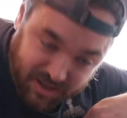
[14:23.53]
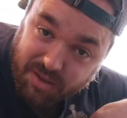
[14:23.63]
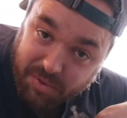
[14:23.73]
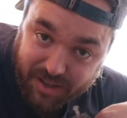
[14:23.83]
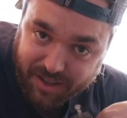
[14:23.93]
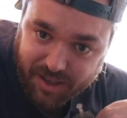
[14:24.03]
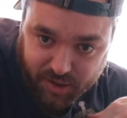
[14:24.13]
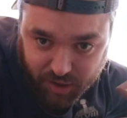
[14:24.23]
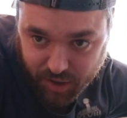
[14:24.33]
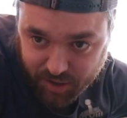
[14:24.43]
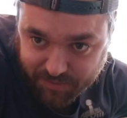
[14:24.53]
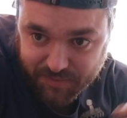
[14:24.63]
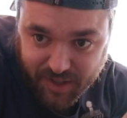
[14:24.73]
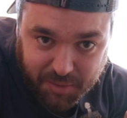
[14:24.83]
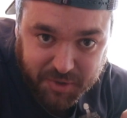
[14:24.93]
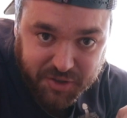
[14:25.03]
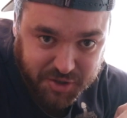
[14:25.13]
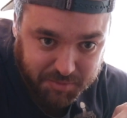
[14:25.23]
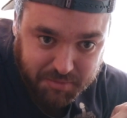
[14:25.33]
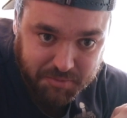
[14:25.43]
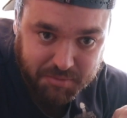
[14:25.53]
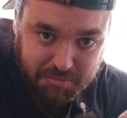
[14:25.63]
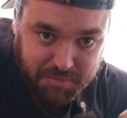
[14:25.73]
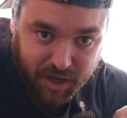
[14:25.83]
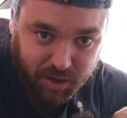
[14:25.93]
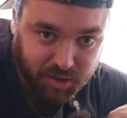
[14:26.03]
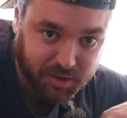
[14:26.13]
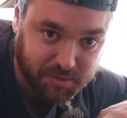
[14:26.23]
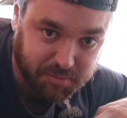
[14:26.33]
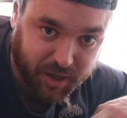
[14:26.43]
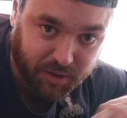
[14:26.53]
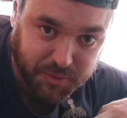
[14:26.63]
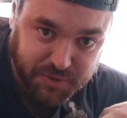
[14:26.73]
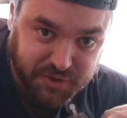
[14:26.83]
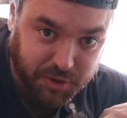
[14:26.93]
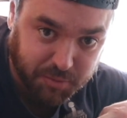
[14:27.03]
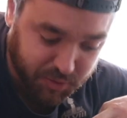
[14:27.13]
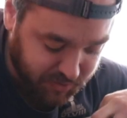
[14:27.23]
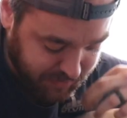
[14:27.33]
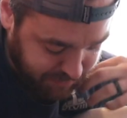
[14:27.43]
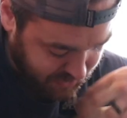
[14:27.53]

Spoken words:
depending on, you know, how much your bowels are moving.